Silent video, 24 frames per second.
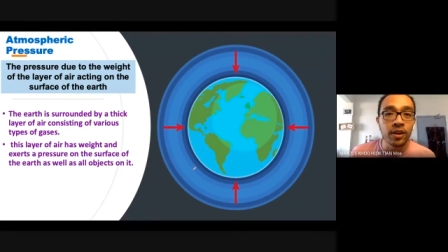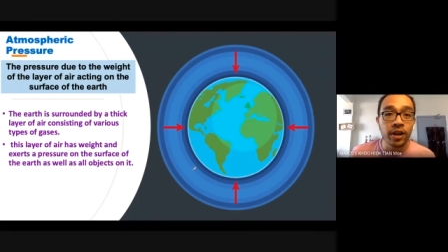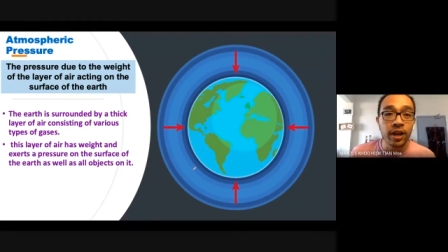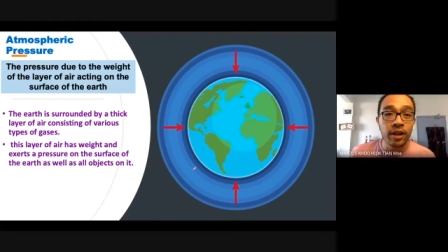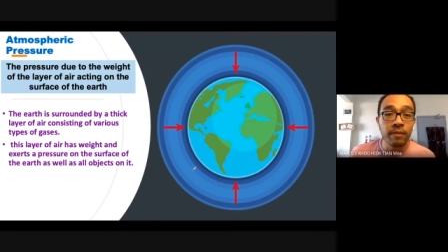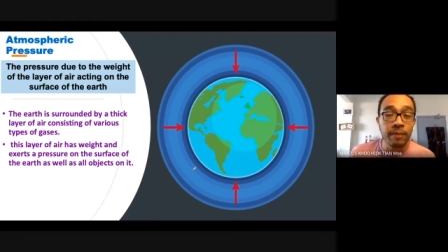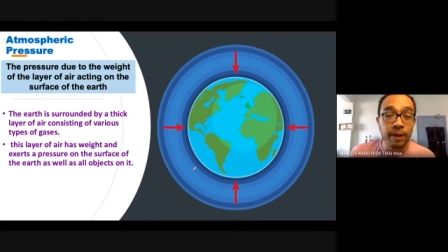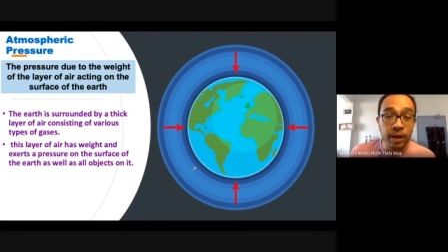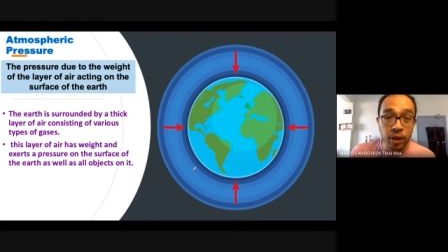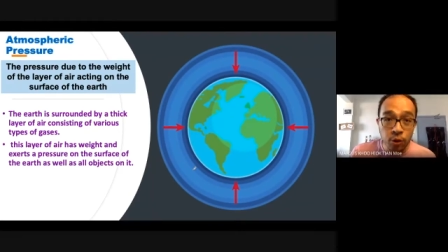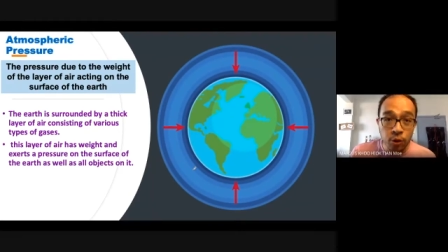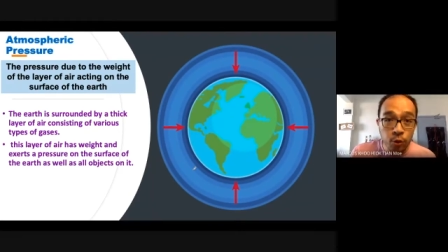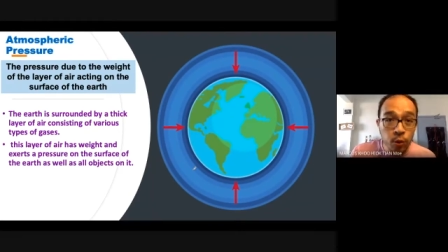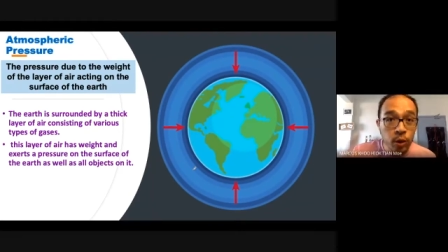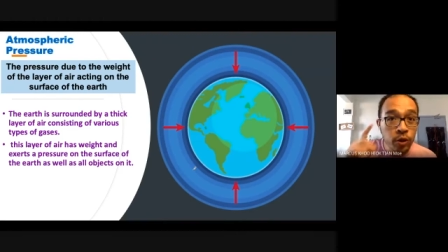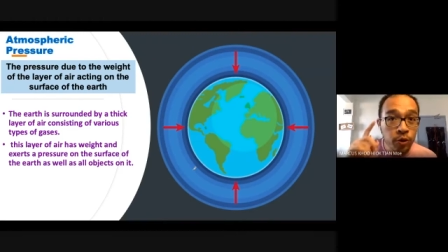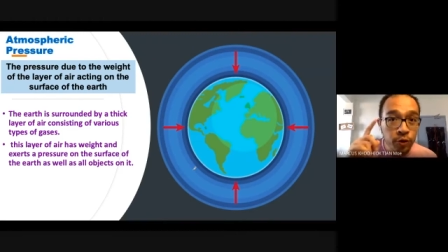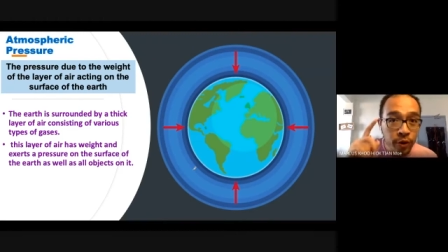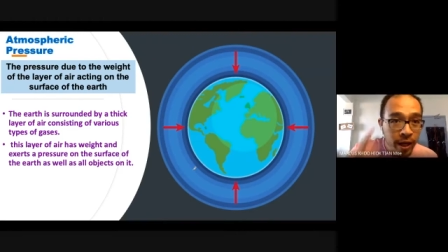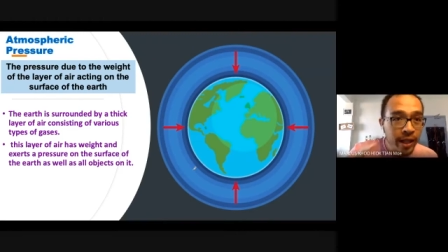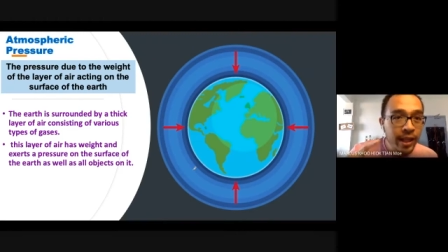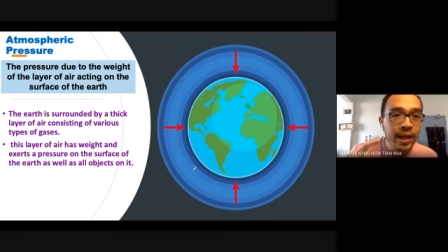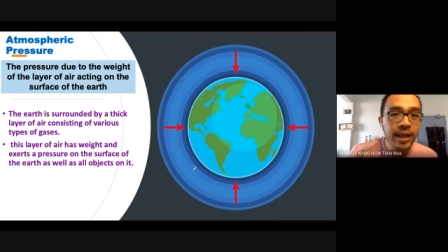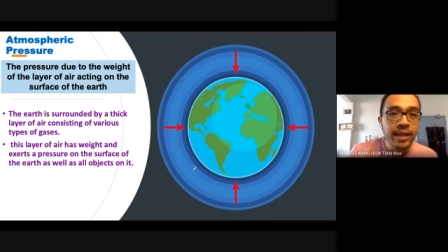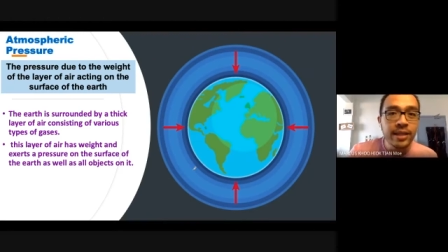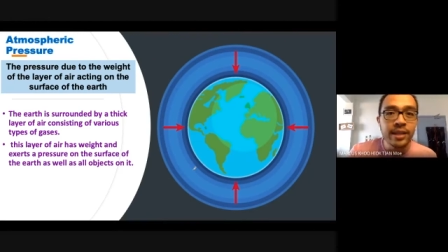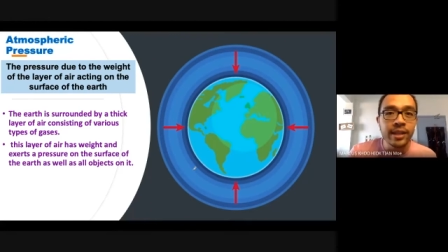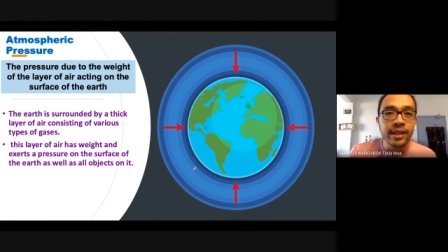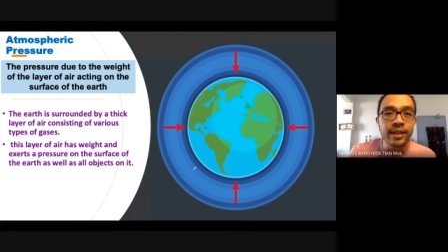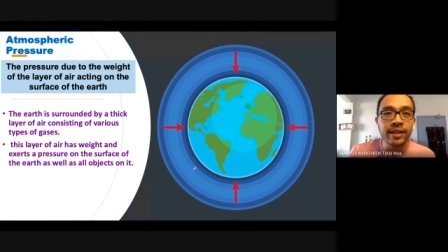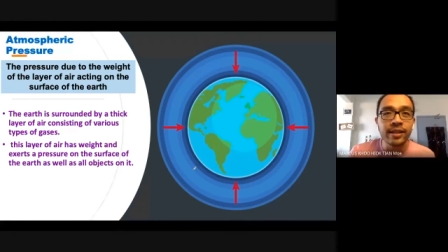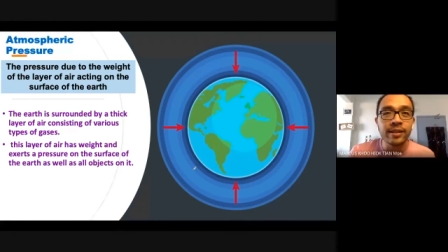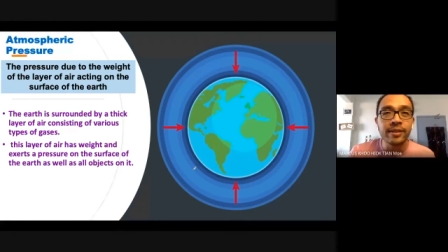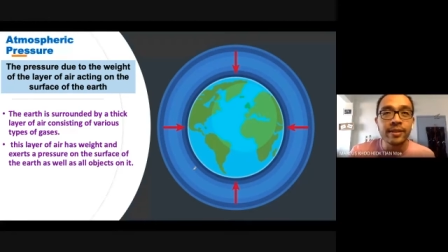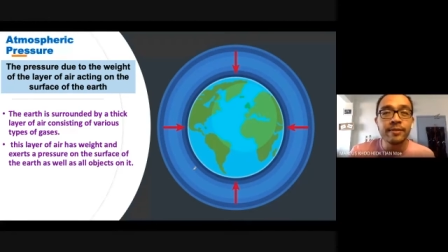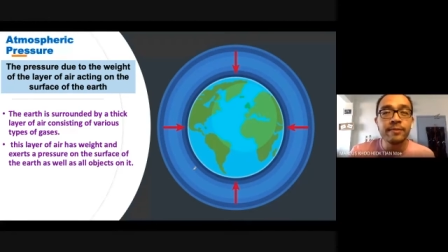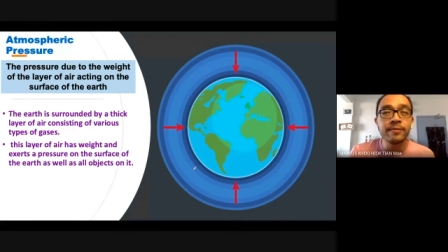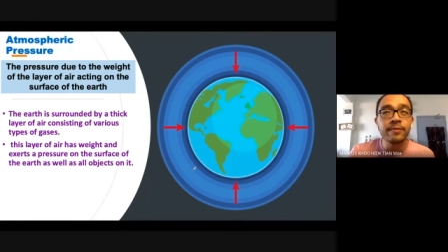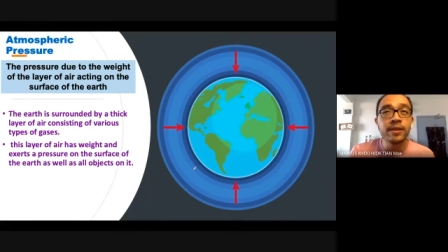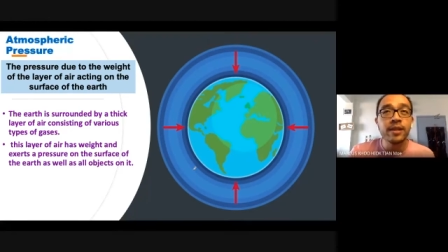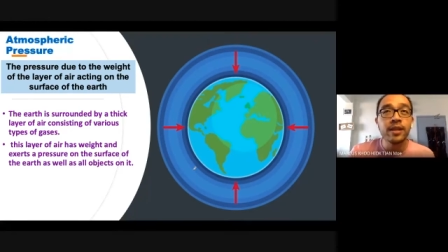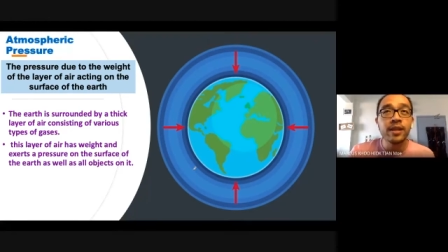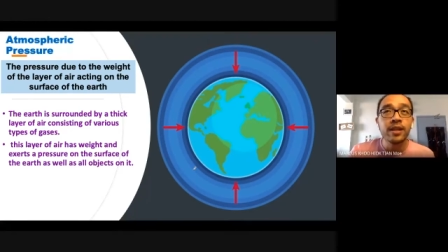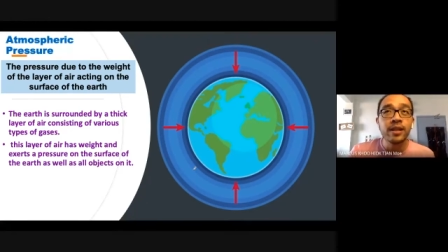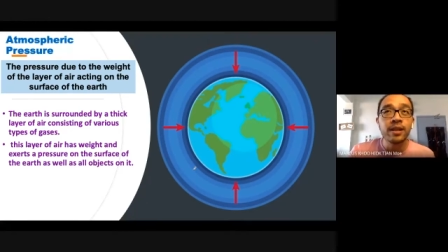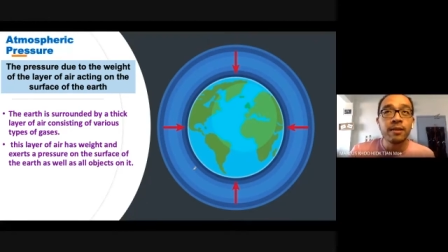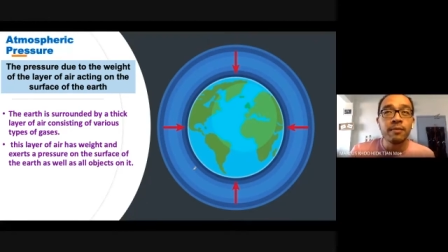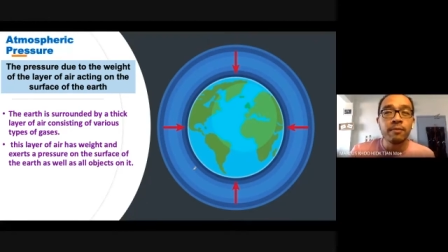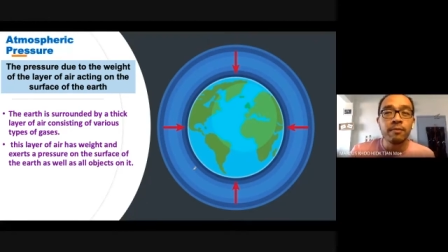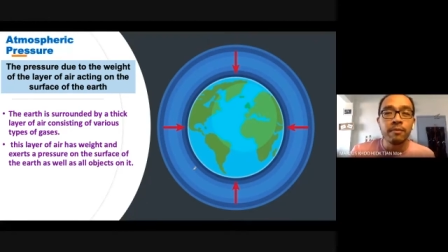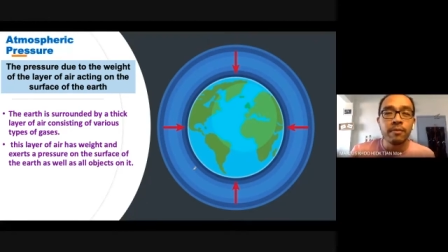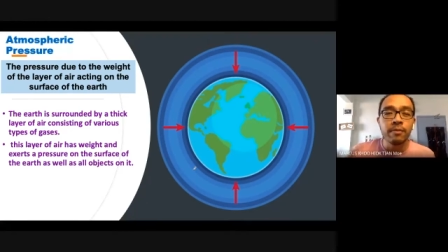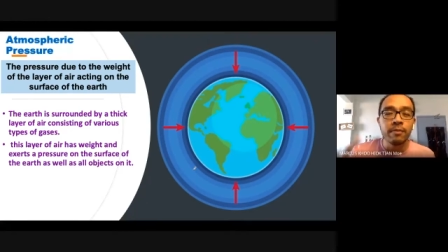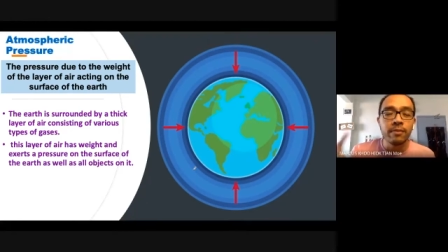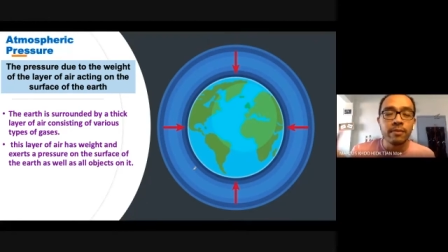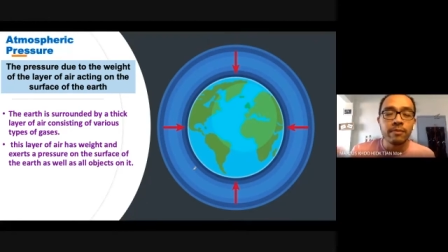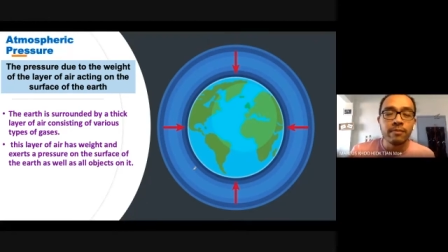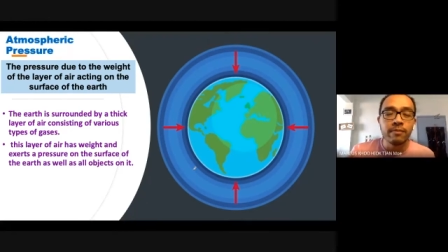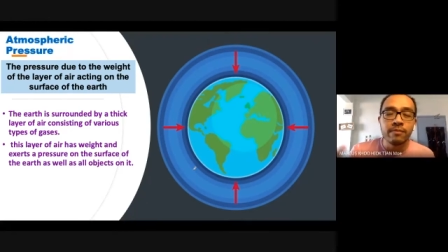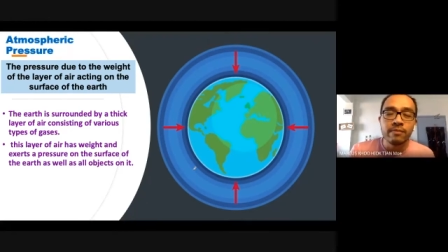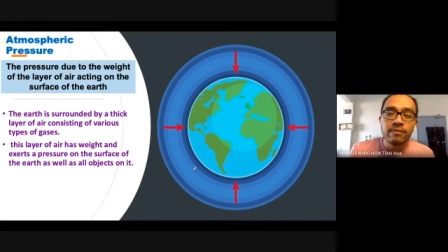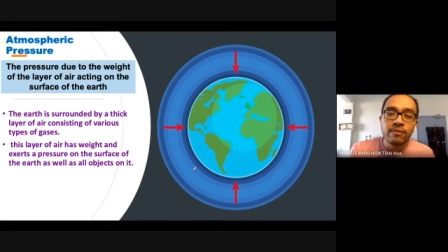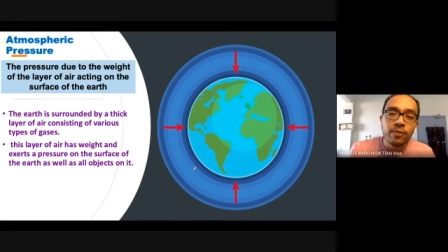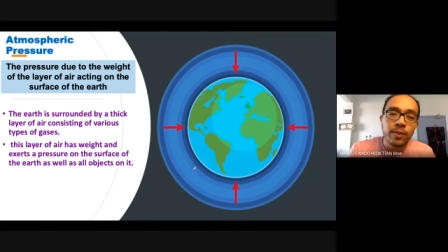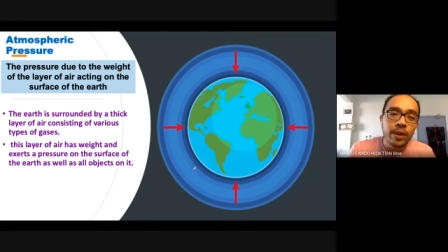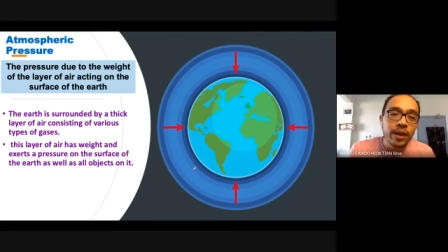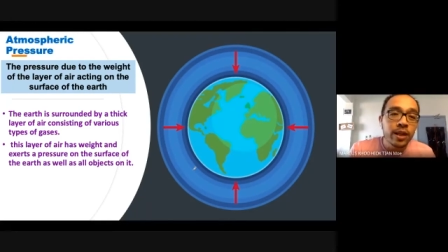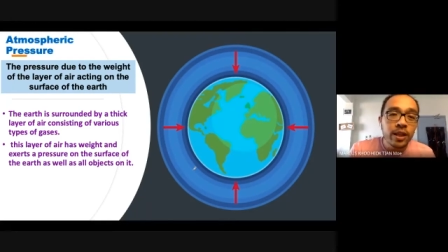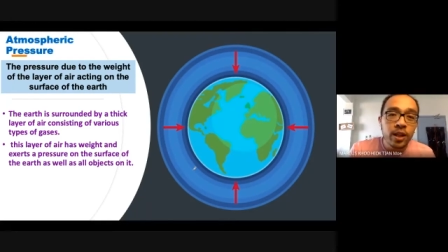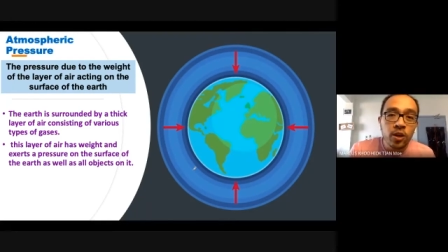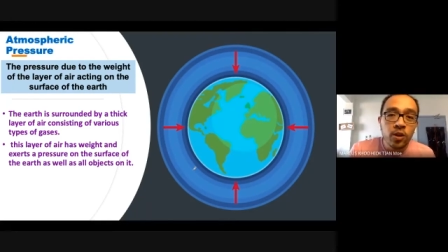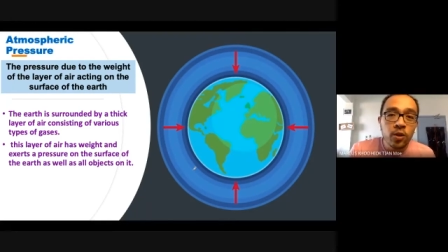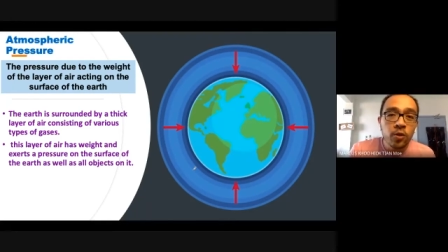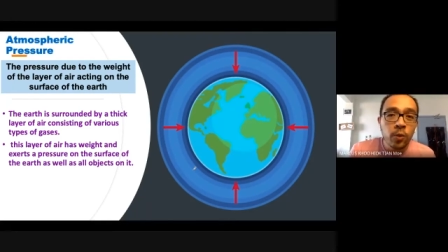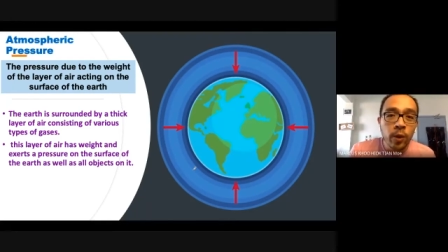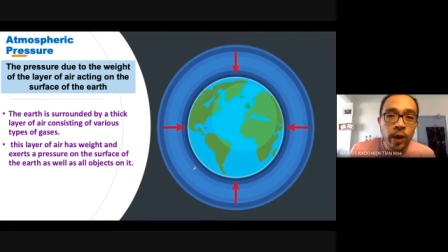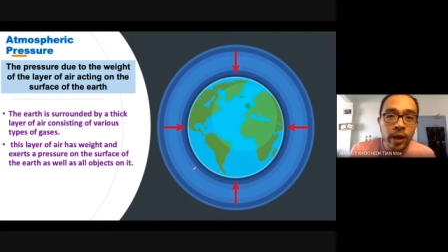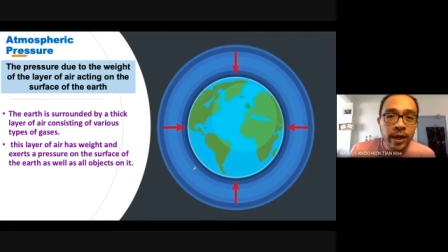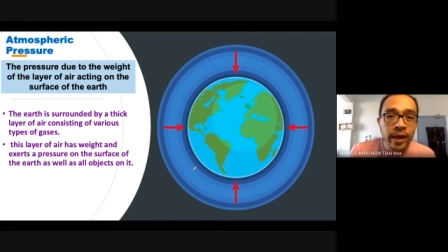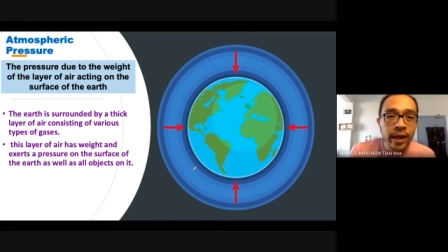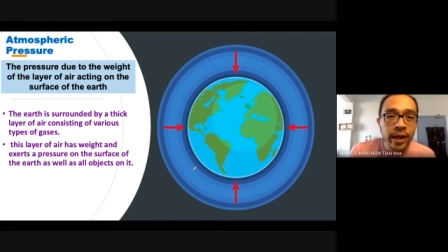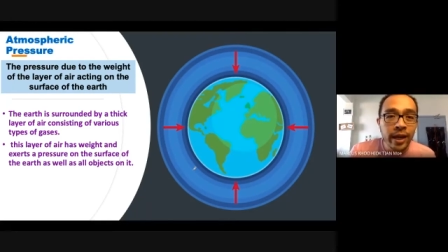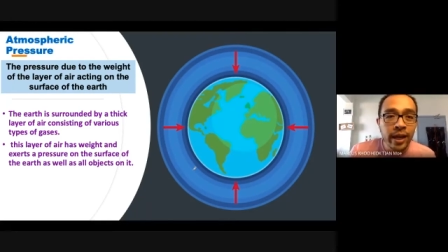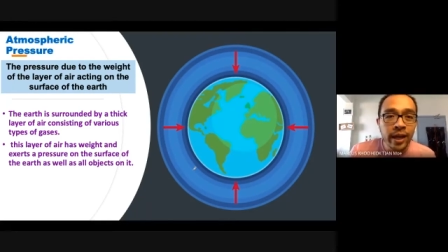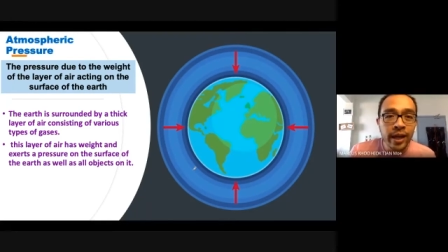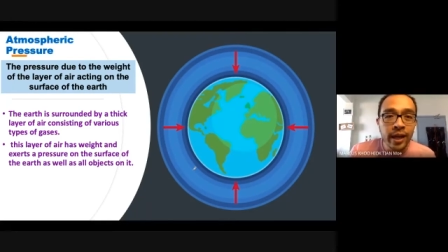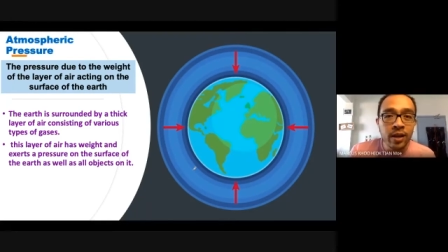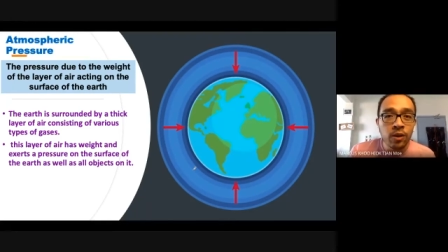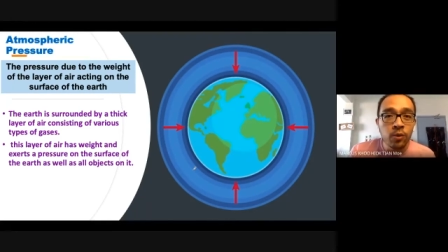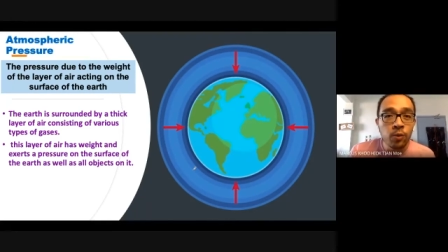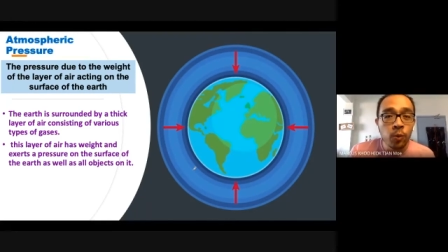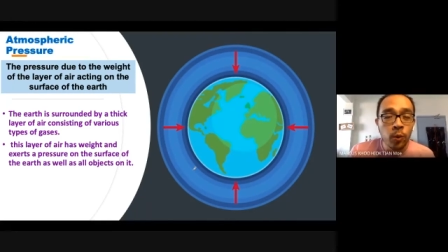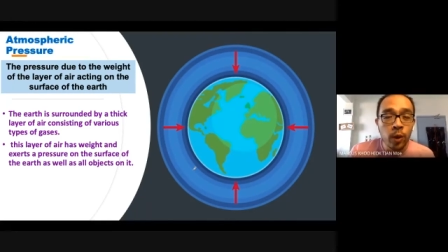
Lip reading: Okay, but you will realize it, mana tahu one day kan,